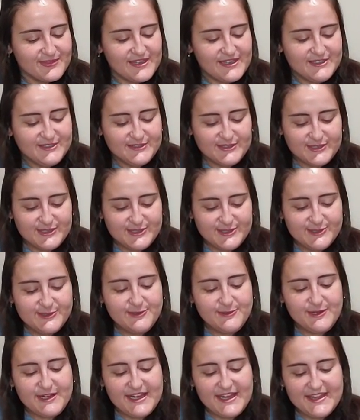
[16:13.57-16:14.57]

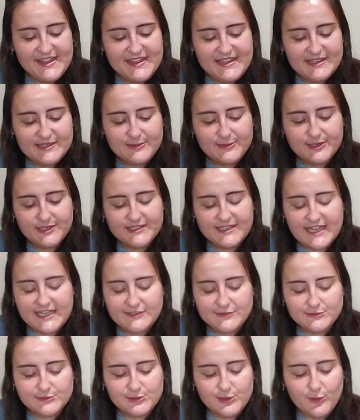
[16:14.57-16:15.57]
So this one, I
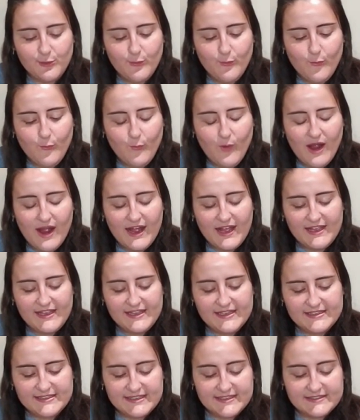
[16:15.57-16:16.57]
don't know
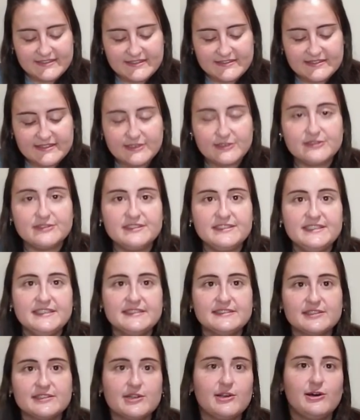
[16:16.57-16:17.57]
why necessarily
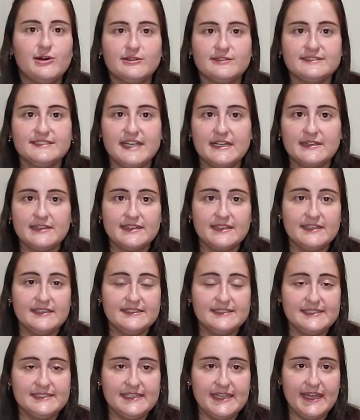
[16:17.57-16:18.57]
it's called Delicate
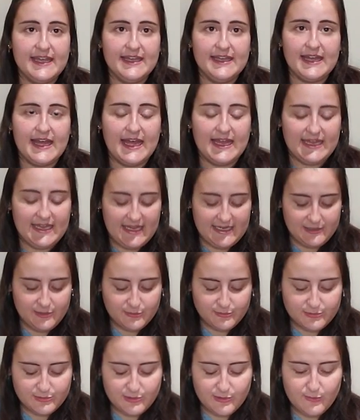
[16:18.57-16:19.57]
Decay. I
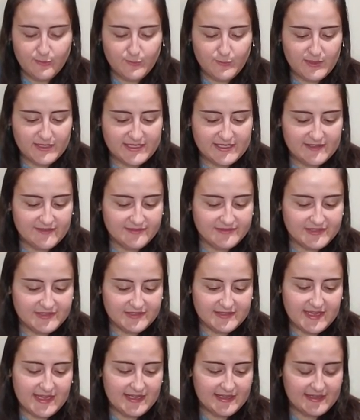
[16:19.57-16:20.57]
don't know what gives
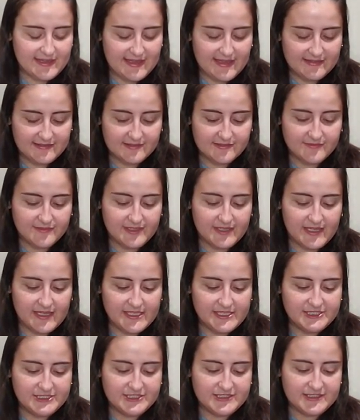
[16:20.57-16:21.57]
it that
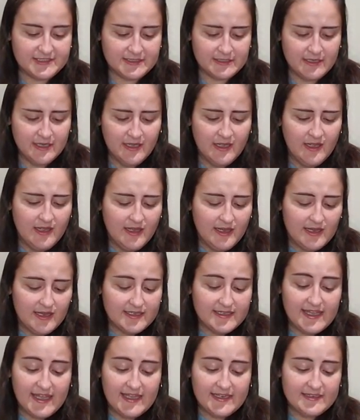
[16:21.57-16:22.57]
classification.
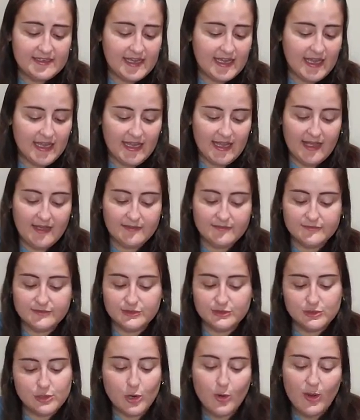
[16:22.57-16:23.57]
Again, I have
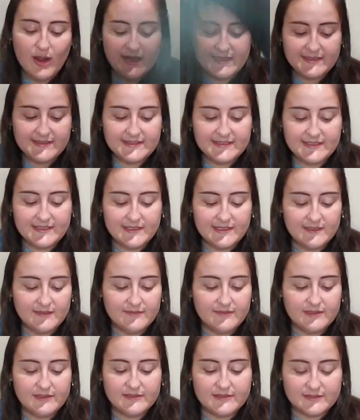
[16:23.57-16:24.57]
no idea
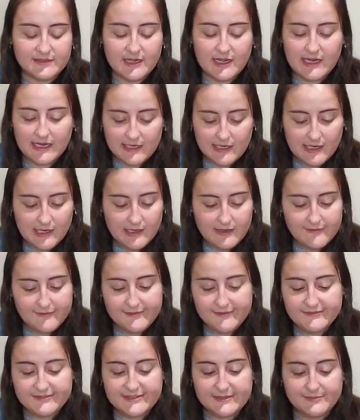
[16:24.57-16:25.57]
if it's a knockoff
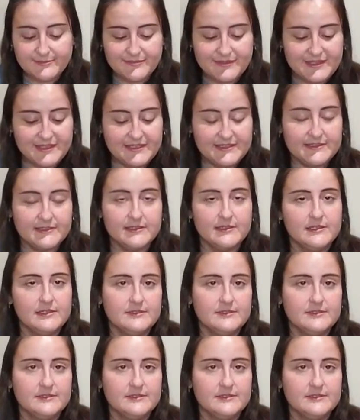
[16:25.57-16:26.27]
of something.